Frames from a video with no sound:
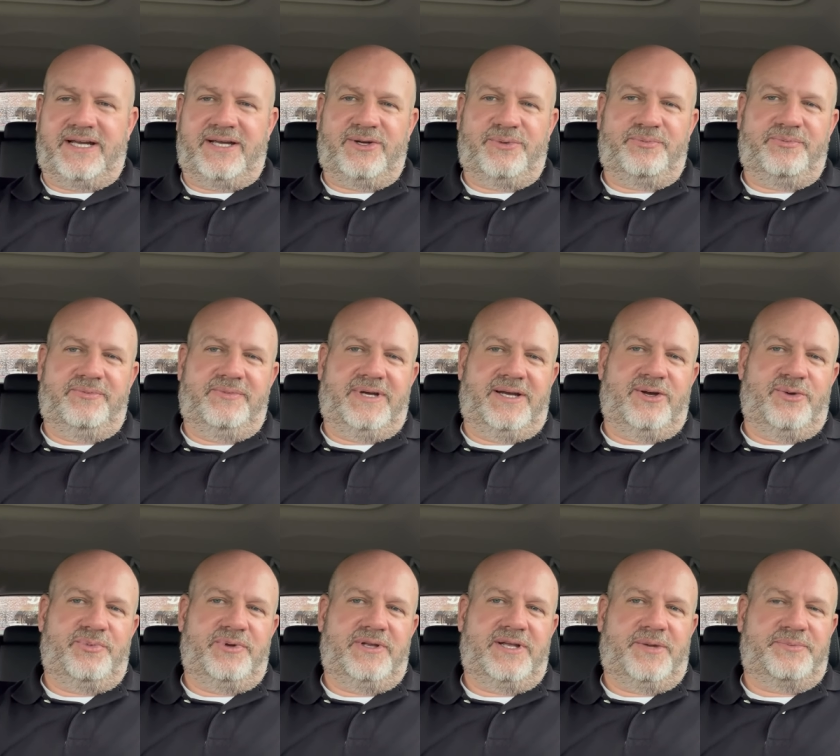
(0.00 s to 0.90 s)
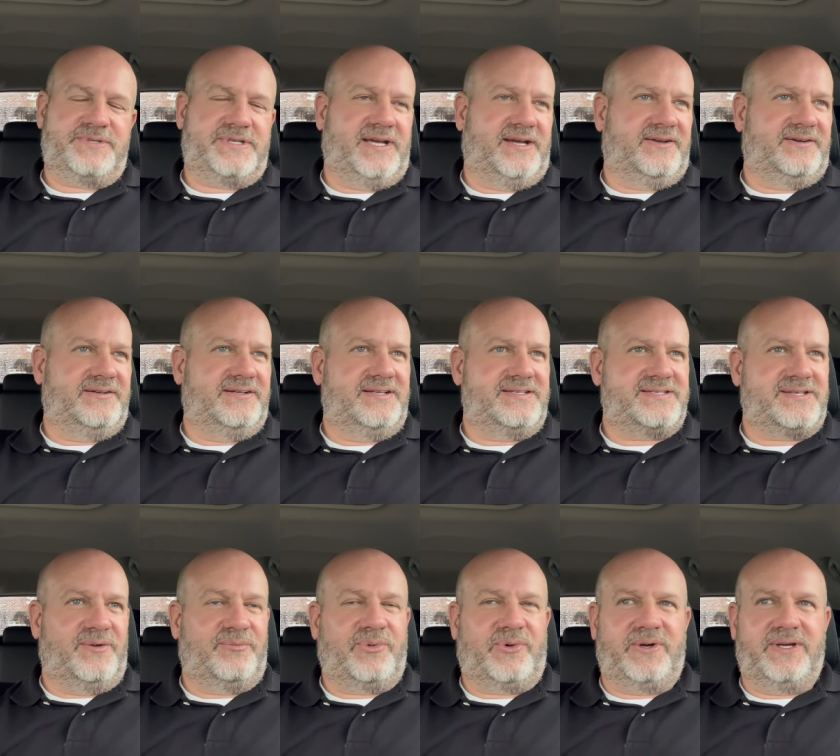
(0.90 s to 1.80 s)
I hope I hope it helps you out at
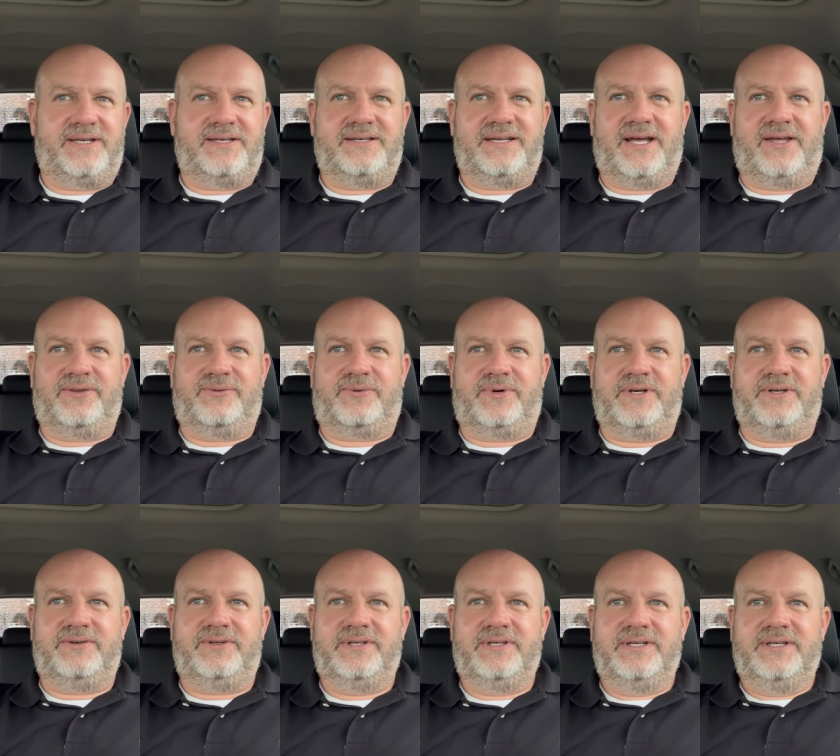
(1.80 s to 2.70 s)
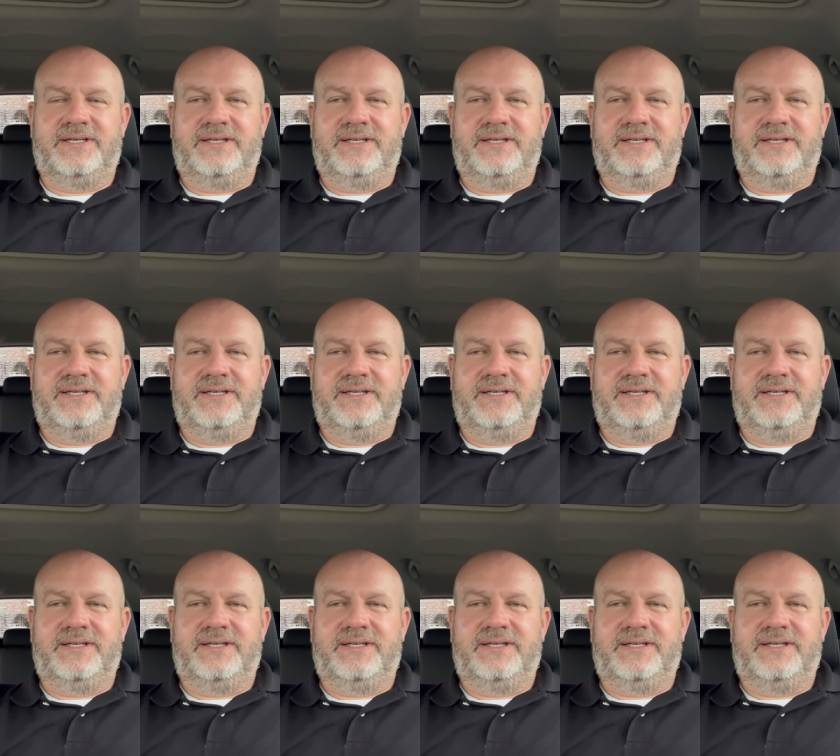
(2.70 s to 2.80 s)
some point down the road.